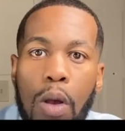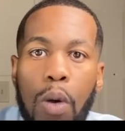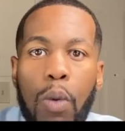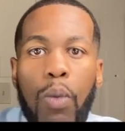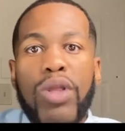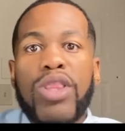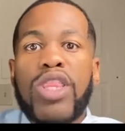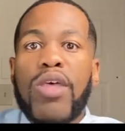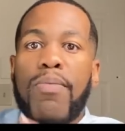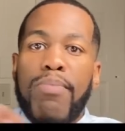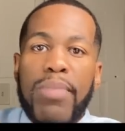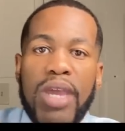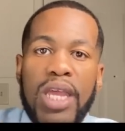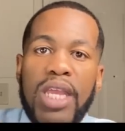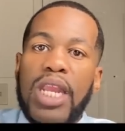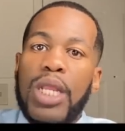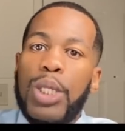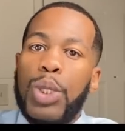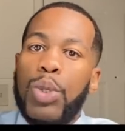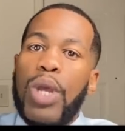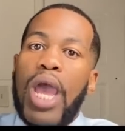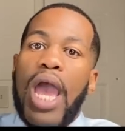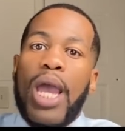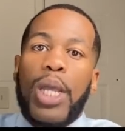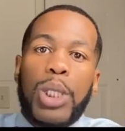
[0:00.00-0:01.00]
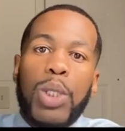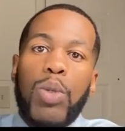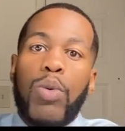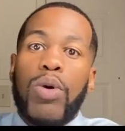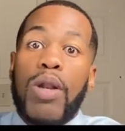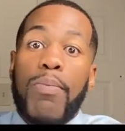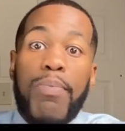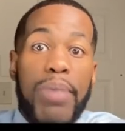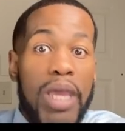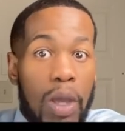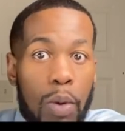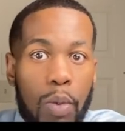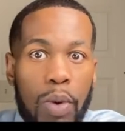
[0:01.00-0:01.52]
with the men that you actually want
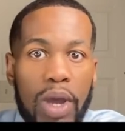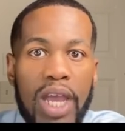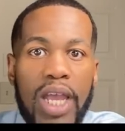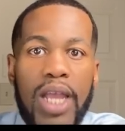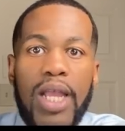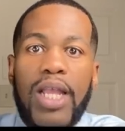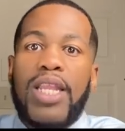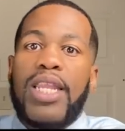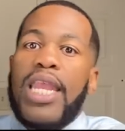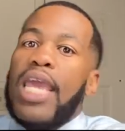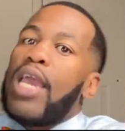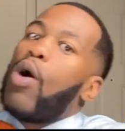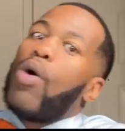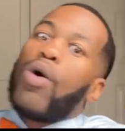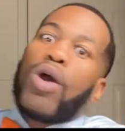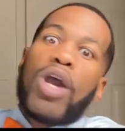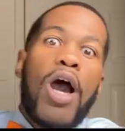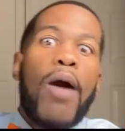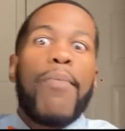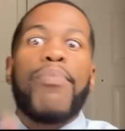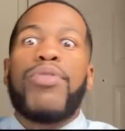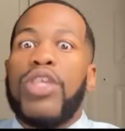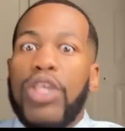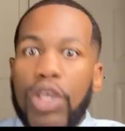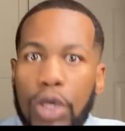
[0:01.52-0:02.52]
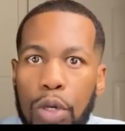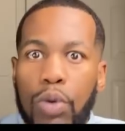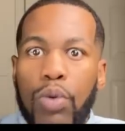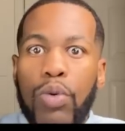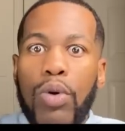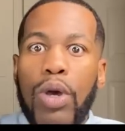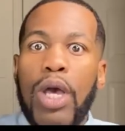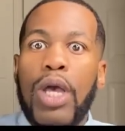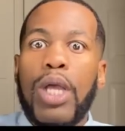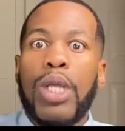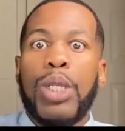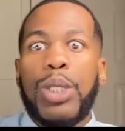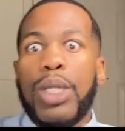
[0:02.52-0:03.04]
to be with, they gonna come to you
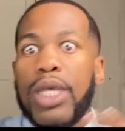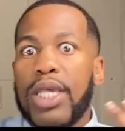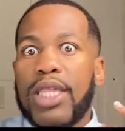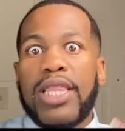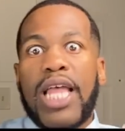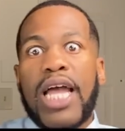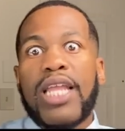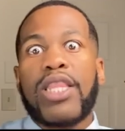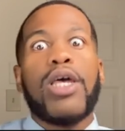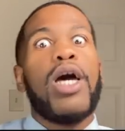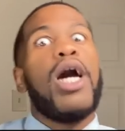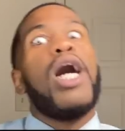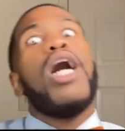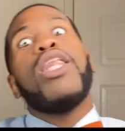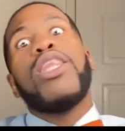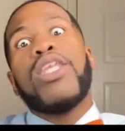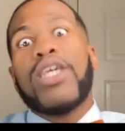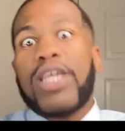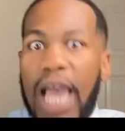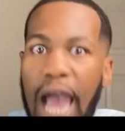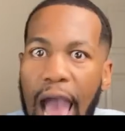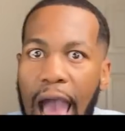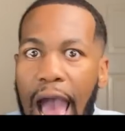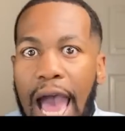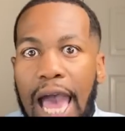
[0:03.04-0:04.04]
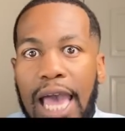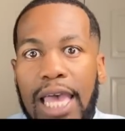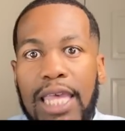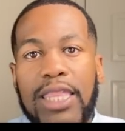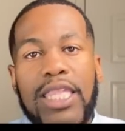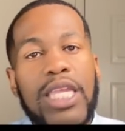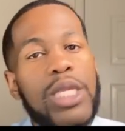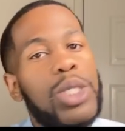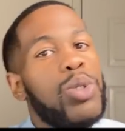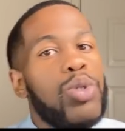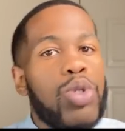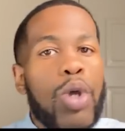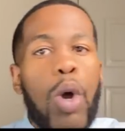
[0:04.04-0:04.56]
just like the other guys
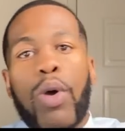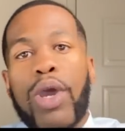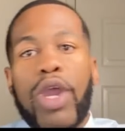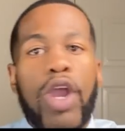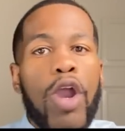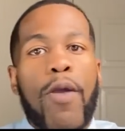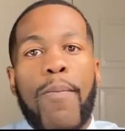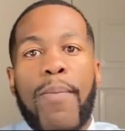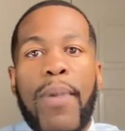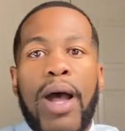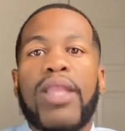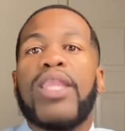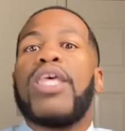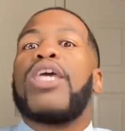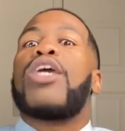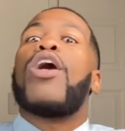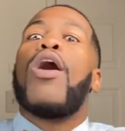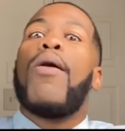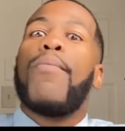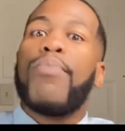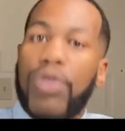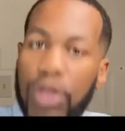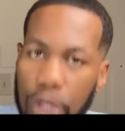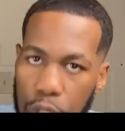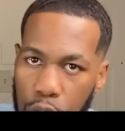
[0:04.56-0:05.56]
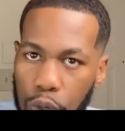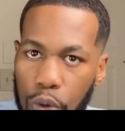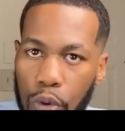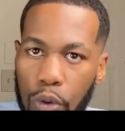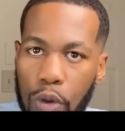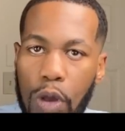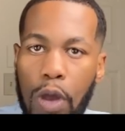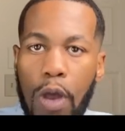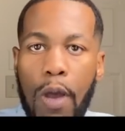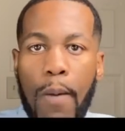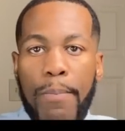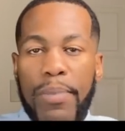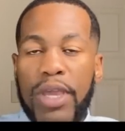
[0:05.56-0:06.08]
that you don't care about. They come to you
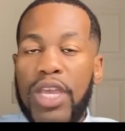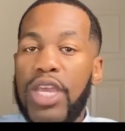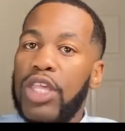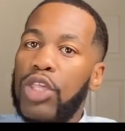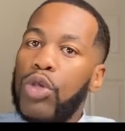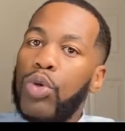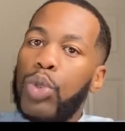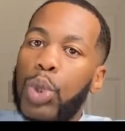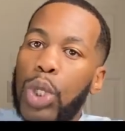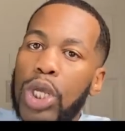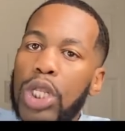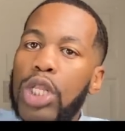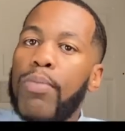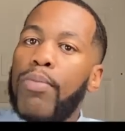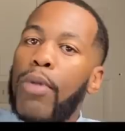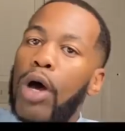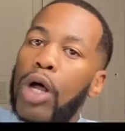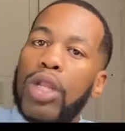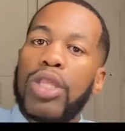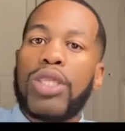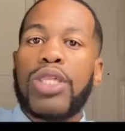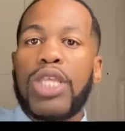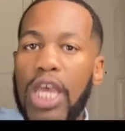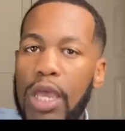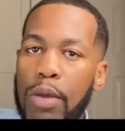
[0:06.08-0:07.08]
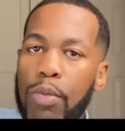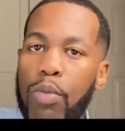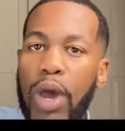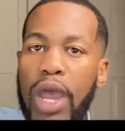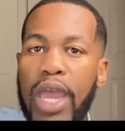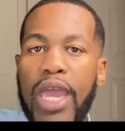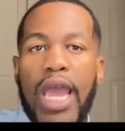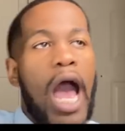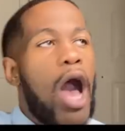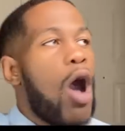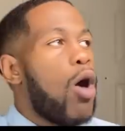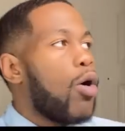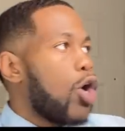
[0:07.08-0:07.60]
because you treat them all the same way.
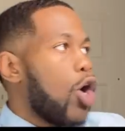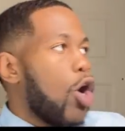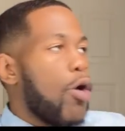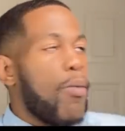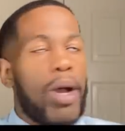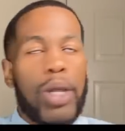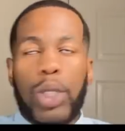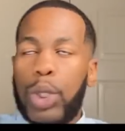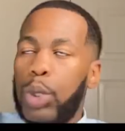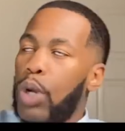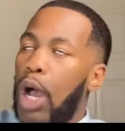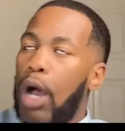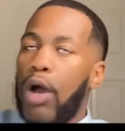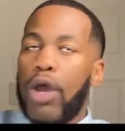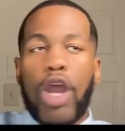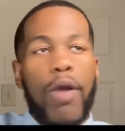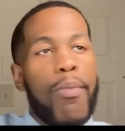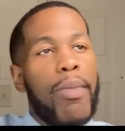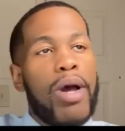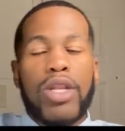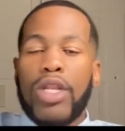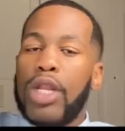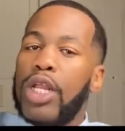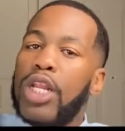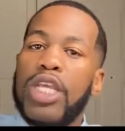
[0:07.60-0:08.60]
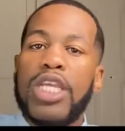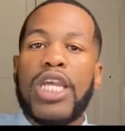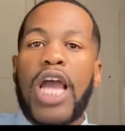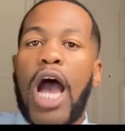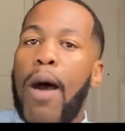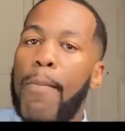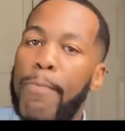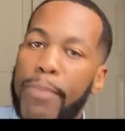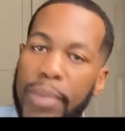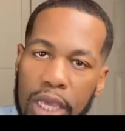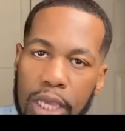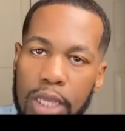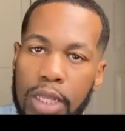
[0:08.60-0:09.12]
I don't care about you. I don't care about none of
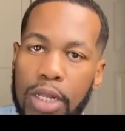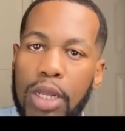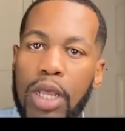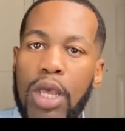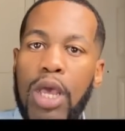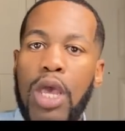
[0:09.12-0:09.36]
y'all men.